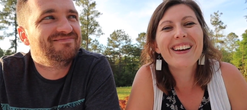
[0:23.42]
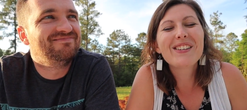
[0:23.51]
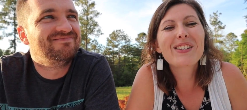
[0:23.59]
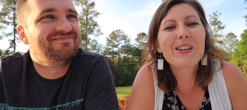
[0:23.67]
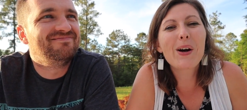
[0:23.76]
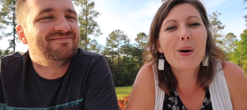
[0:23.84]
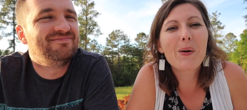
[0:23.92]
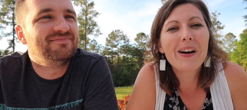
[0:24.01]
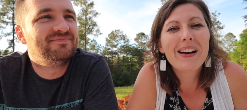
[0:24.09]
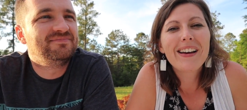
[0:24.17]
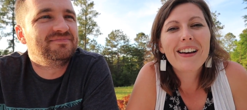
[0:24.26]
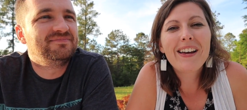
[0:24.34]
Speaker 1: So
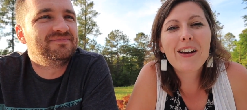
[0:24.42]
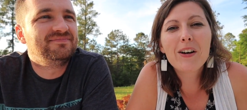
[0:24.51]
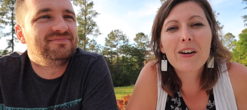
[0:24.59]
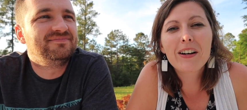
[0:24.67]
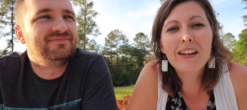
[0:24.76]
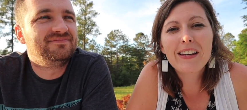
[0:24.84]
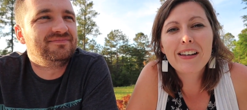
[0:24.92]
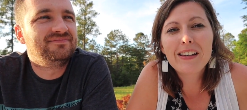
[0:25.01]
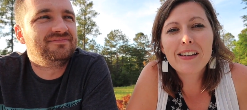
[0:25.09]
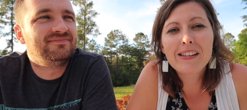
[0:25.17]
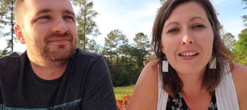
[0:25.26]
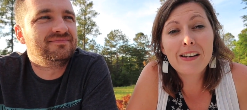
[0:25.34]
here
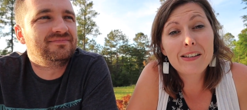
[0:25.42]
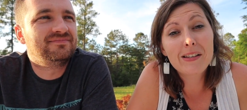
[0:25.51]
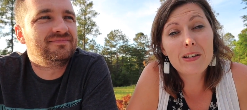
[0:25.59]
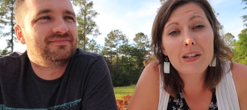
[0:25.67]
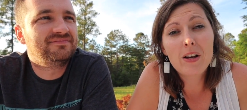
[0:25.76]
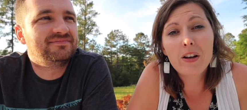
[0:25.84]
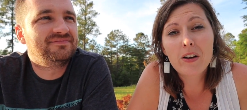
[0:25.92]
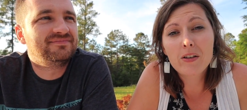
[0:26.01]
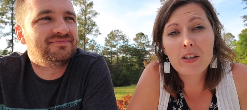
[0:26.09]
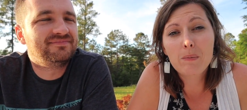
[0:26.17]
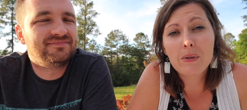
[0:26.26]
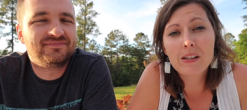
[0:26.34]
is us installing our
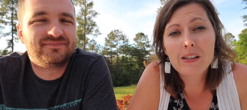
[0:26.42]
septic